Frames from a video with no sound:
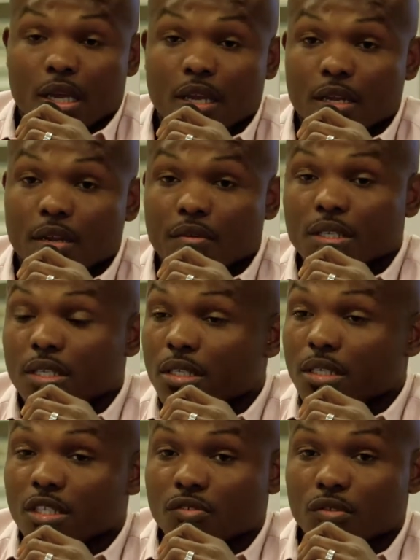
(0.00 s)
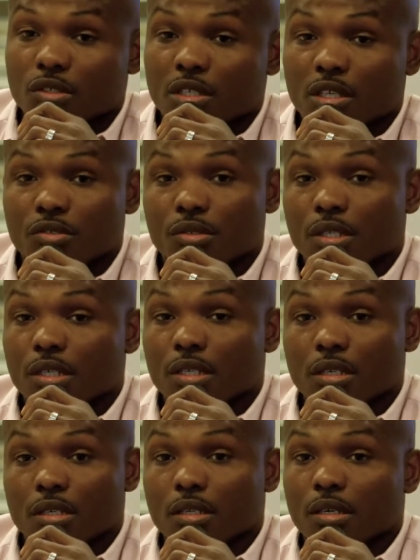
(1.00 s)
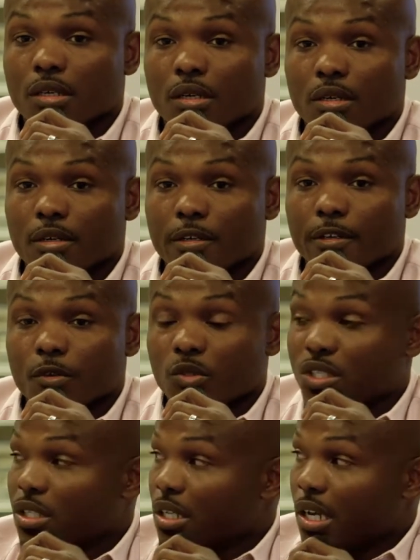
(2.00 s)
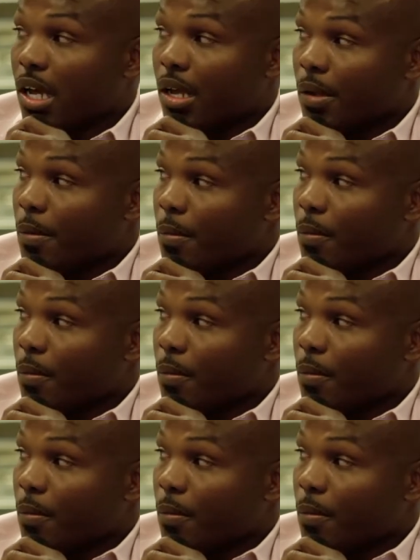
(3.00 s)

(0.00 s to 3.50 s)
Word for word: and everything he does for his country. And uh, you know, he's a good guy.